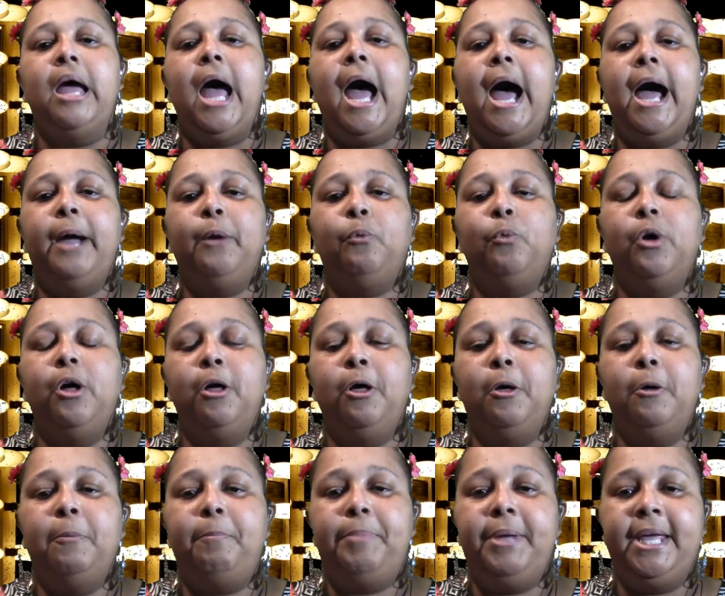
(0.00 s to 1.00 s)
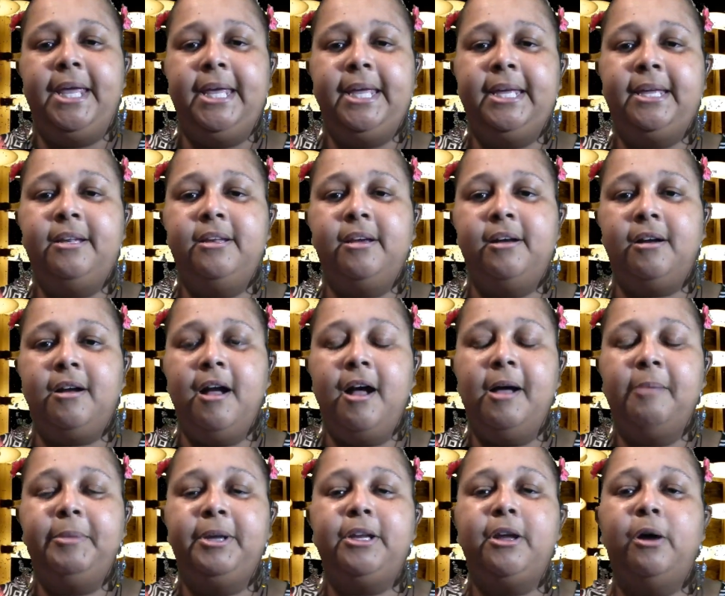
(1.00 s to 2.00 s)
I will pin a
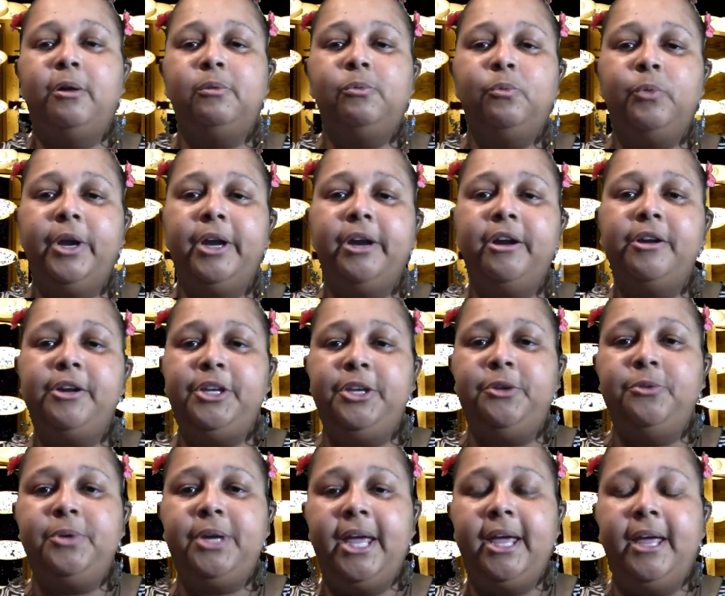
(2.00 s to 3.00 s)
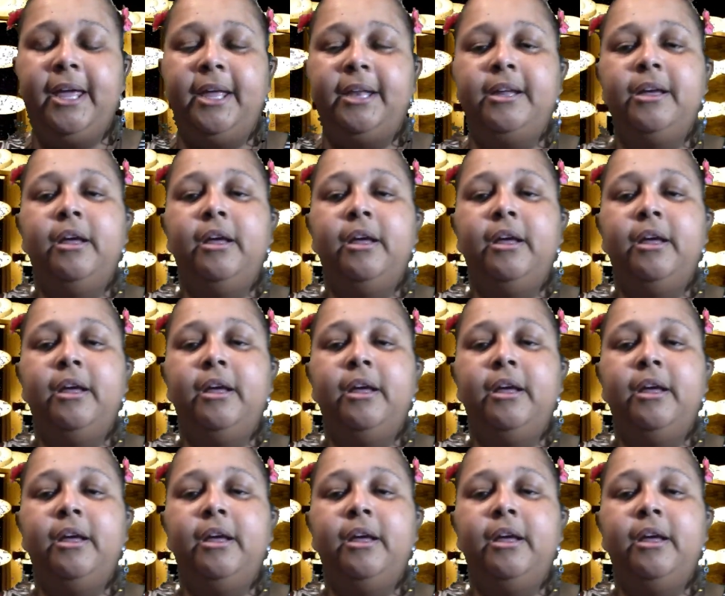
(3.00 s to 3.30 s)
comment on where you can